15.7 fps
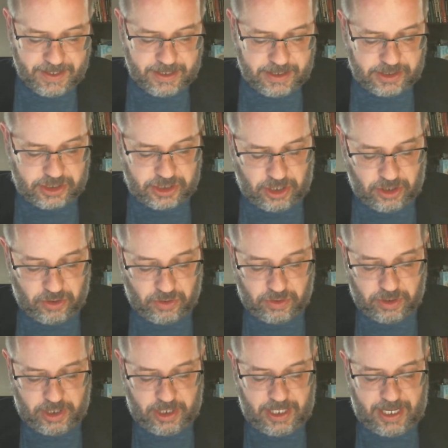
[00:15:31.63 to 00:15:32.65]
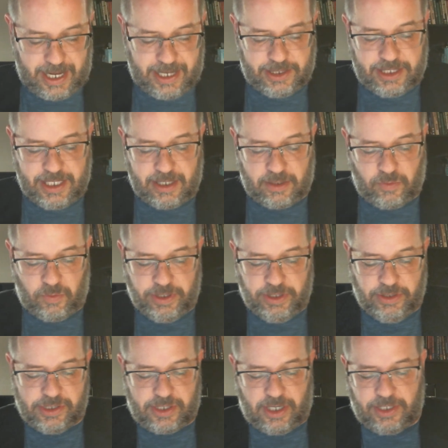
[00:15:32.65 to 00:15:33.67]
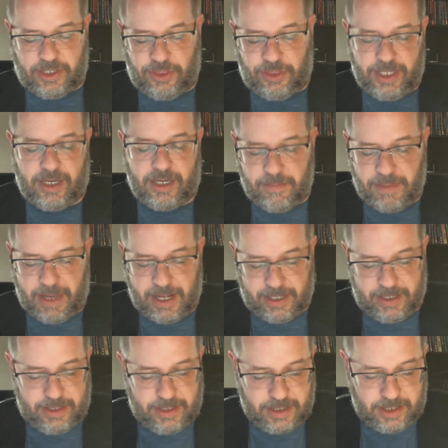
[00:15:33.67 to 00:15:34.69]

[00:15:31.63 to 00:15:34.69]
So I think when you start to think about it,